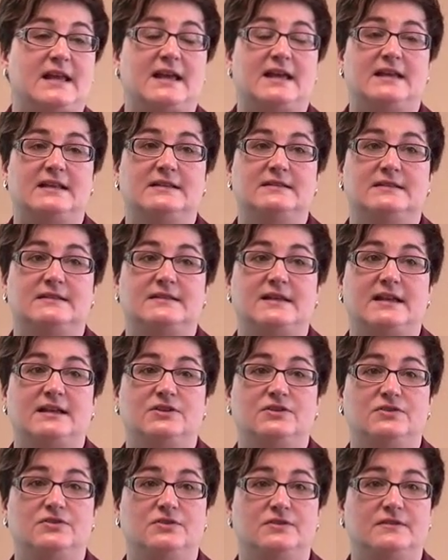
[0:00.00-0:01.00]
and they
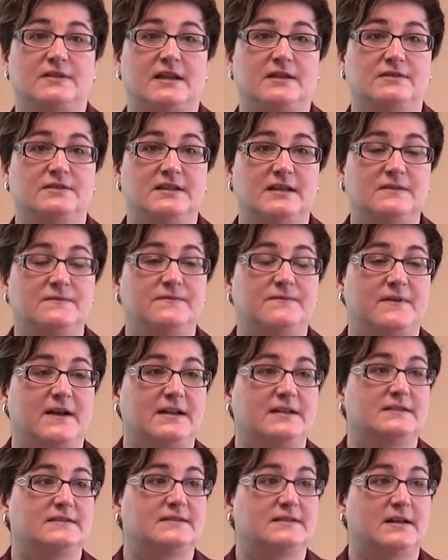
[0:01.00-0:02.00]
sh they did
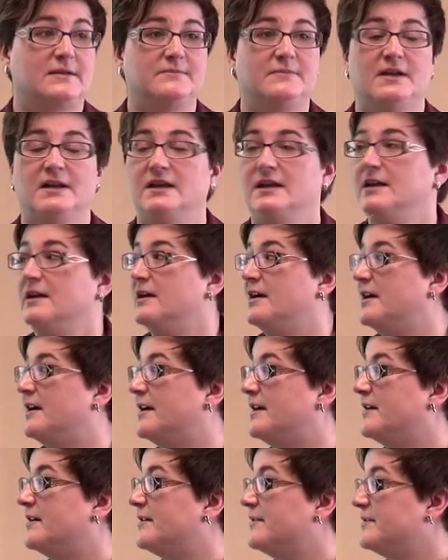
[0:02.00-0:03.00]
find some
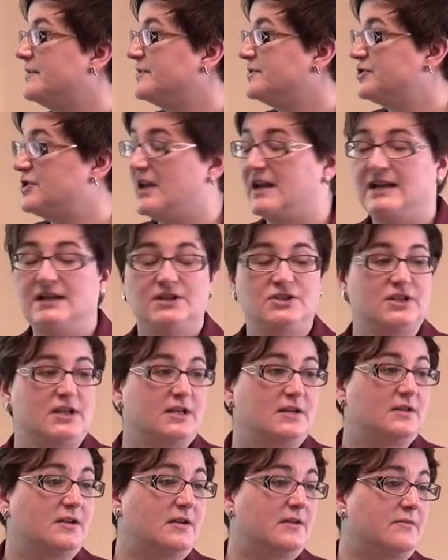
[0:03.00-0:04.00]
uh, change
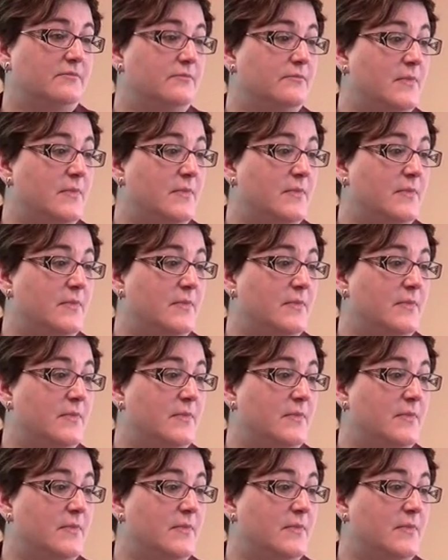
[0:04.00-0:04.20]
in m